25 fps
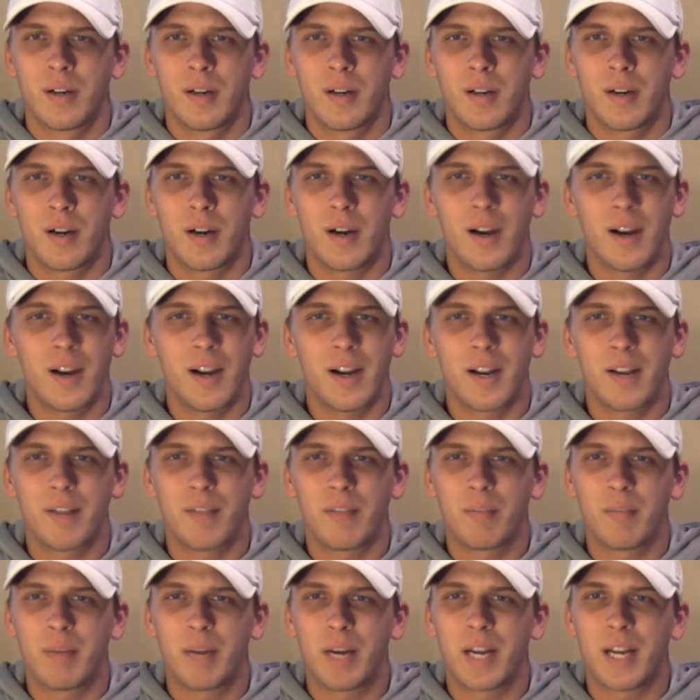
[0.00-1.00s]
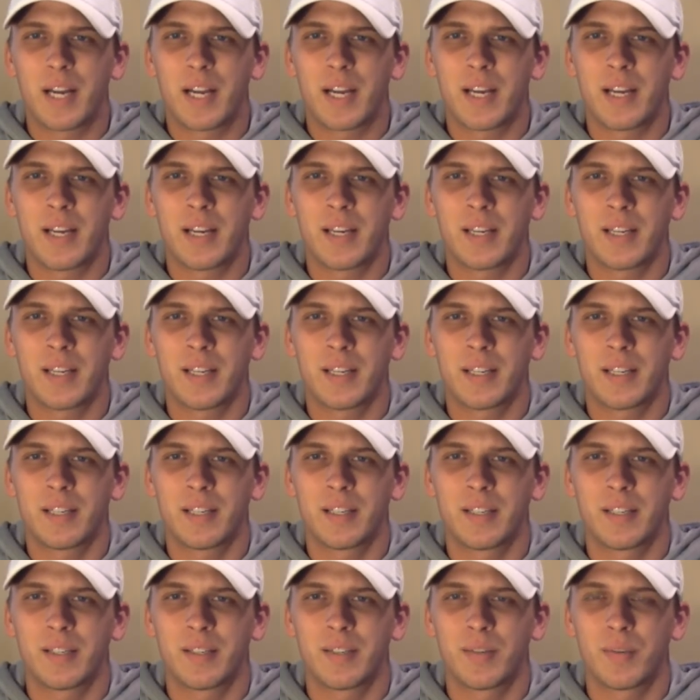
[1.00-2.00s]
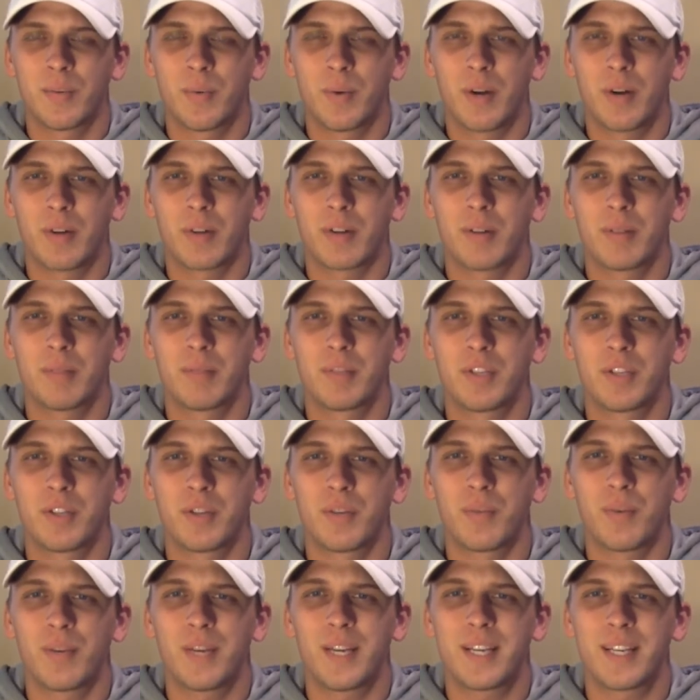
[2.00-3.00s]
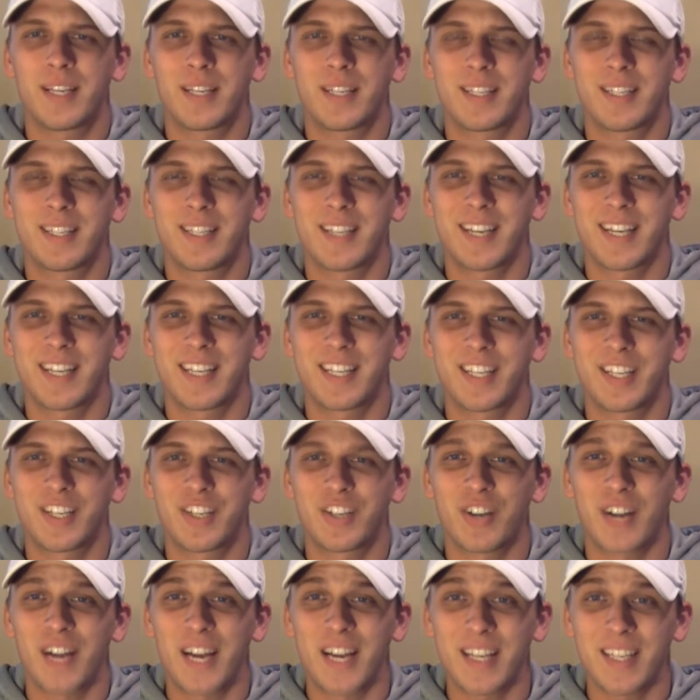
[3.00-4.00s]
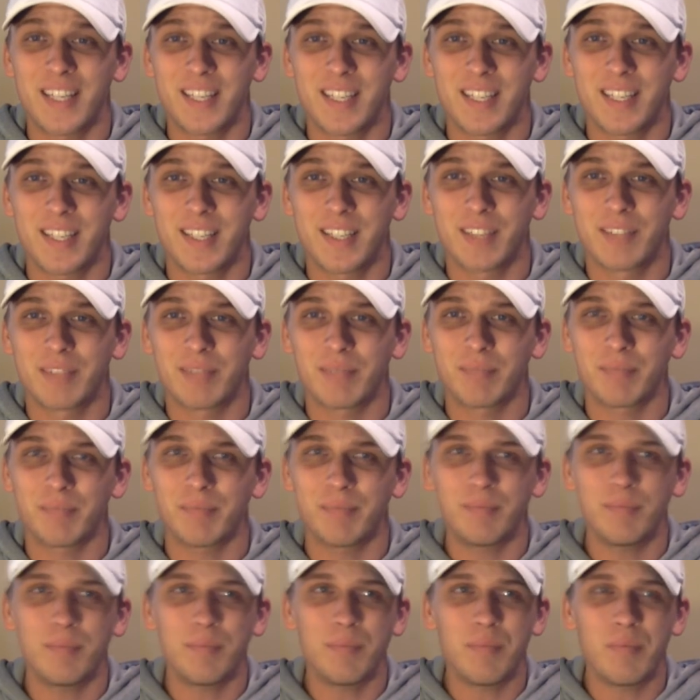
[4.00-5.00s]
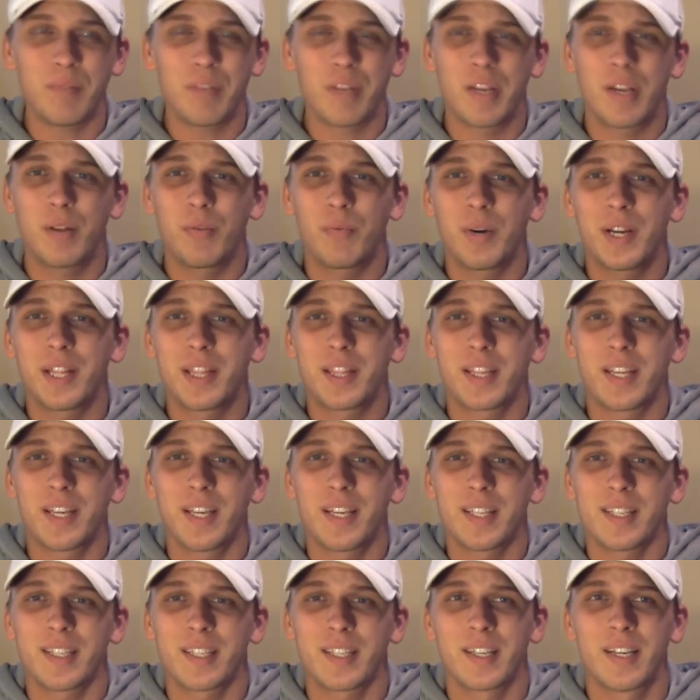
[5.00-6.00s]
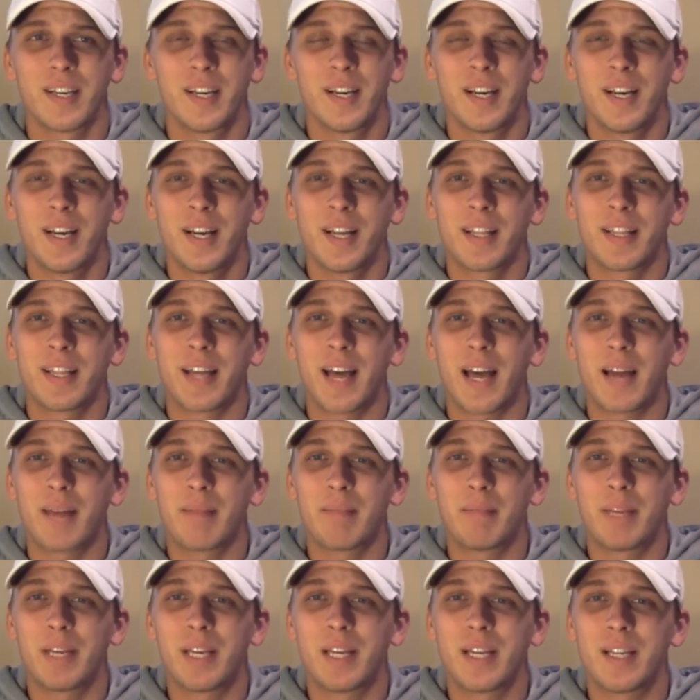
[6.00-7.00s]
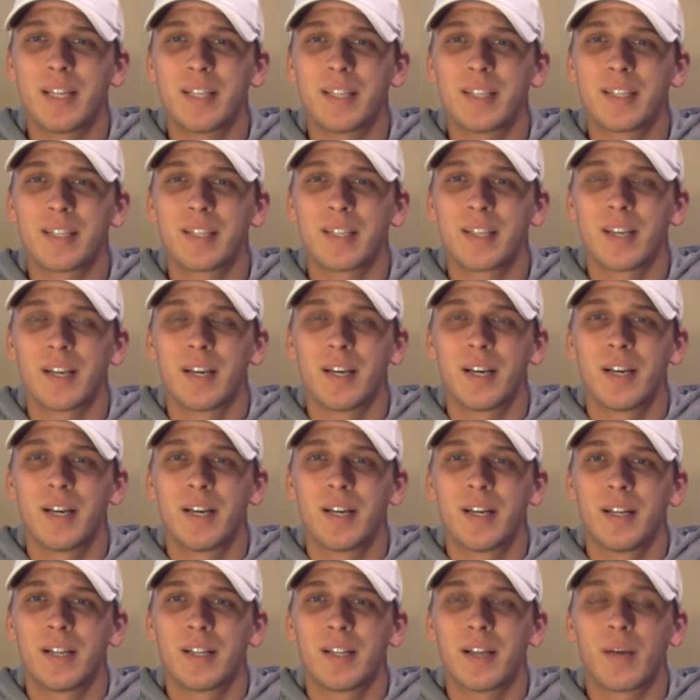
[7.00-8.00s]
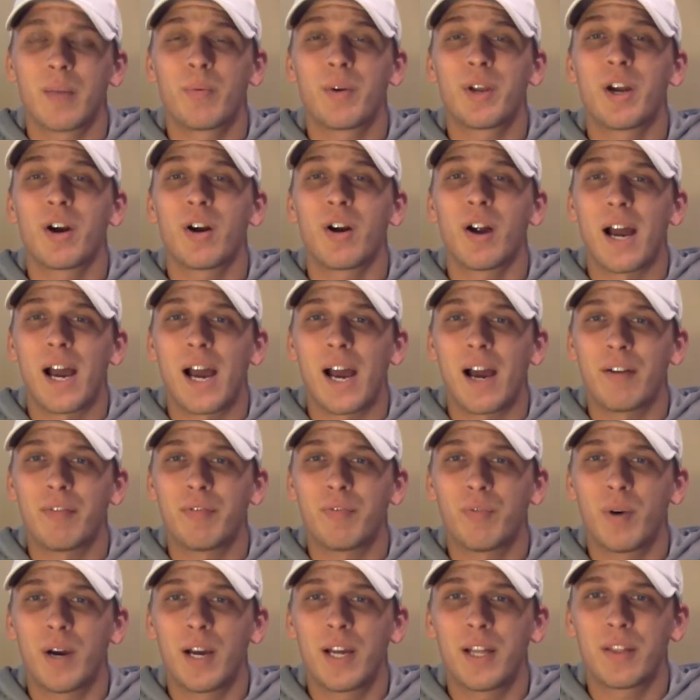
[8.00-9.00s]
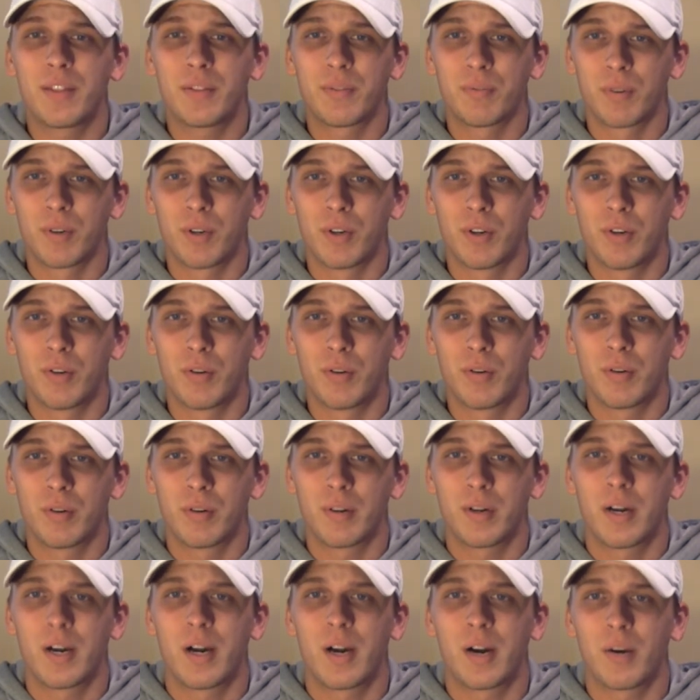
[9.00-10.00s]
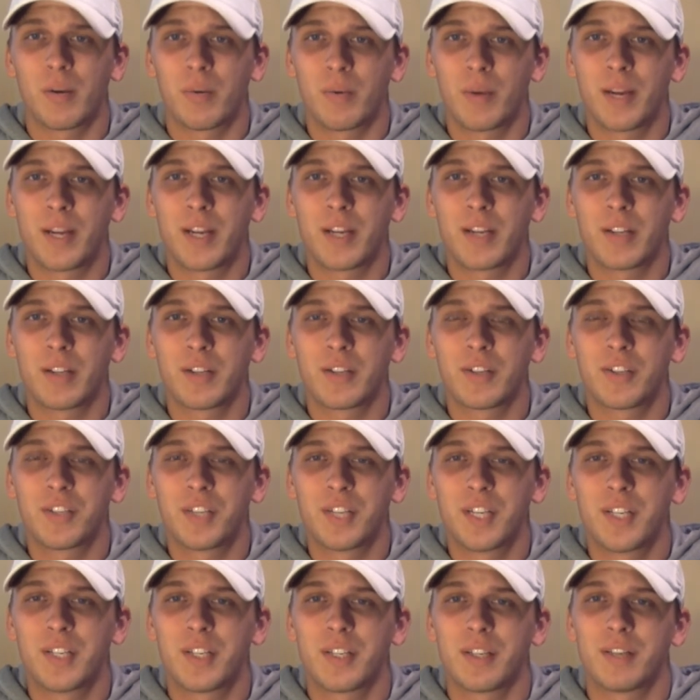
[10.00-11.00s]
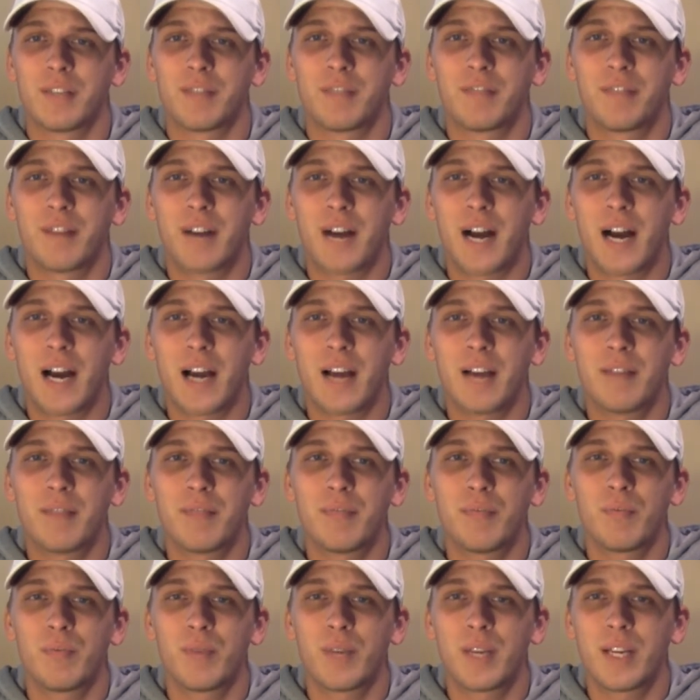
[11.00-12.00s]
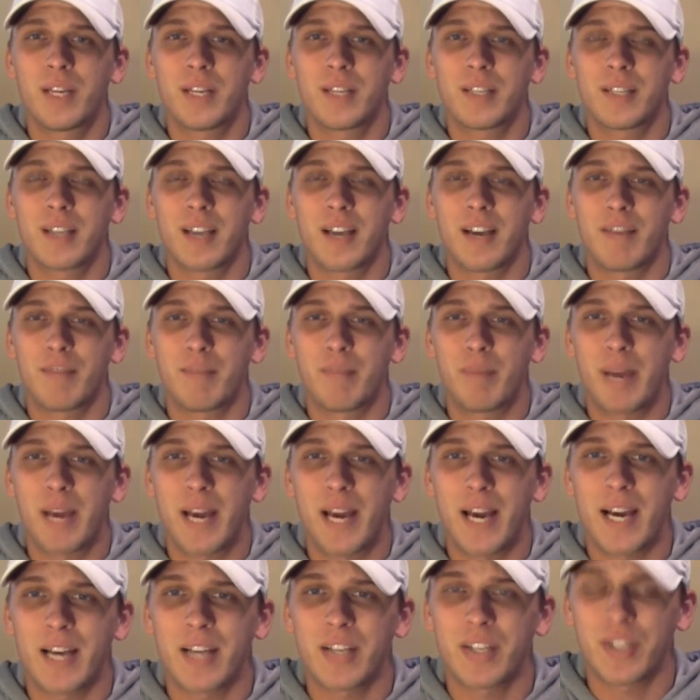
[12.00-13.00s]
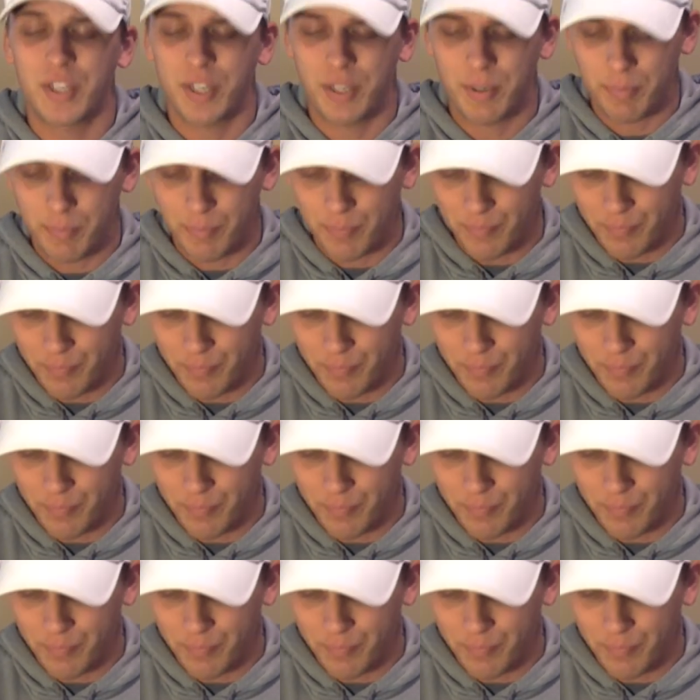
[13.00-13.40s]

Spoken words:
Alright everybody, welcome to the week 6 address, and with this, that means that we are halfway through our regular season. 5 weeks have passed,